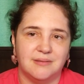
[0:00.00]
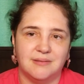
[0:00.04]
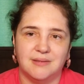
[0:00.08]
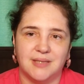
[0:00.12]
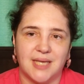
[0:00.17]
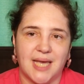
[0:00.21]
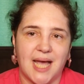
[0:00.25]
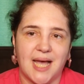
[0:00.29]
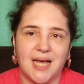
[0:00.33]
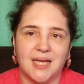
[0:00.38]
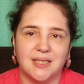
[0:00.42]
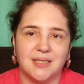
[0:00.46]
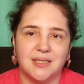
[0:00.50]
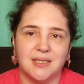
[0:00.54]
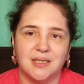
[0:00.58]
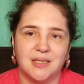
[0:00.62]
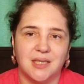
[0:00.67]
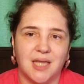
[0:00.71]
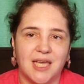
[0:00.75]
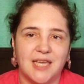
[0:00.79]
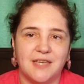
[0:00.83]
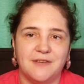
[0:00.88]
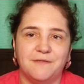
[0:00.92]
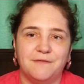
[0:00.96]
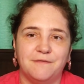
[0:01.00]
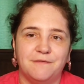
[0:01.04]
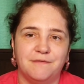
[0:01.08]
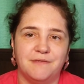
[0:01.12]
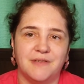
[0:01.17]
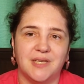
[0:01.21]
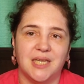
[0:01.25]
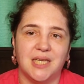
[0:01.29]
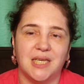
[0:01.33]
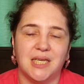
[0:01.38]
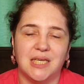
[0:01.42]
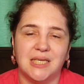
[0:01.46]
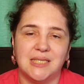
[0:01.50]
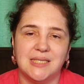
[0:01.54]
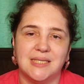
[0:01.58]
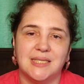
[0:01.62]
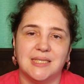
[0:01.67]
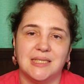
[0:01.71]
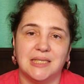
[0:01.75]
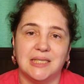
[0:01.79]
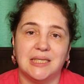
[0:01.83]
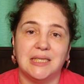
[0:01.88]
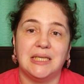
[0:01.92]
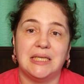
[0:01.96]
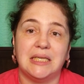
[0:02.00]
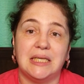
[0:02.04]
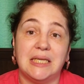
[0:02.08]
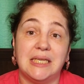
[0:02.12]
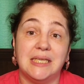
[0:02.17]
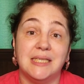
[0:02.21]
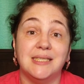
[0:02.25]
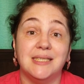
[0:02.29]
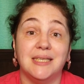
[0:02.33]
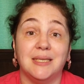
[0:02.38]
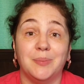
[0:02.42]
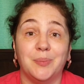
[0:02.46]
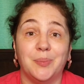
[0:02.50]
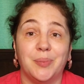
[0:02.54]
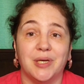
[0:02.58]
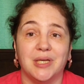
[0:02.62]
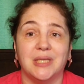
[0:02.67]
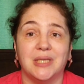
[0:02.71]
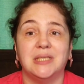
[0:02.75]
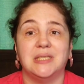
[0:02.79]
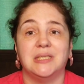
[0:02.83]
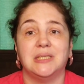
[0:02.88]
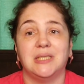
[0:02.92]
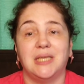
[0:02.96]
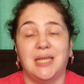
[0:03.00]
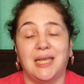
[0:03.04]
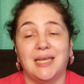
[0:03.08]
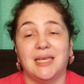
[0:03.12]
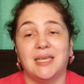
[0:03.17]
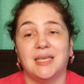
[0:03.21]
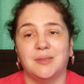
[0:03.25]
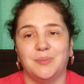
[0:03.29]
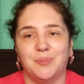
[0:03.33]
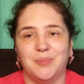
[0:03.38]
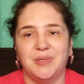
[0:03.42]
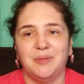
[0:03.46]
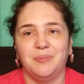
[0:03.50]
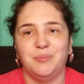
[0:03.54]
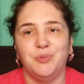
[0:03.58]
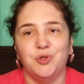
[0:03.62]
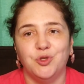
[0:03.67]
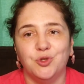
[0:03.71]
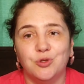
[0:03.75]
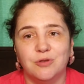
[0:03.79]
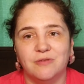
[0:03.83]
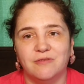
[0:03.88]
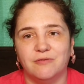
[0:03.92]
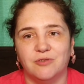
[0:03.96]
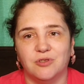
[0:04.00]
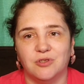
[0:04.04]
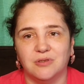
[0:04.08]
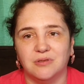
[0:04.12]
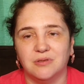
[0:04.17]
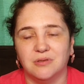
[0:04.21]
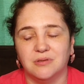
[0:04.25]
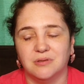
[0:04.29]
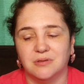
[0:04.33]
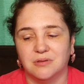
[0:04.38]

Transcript: that life isn't easy, but it can be beautiful.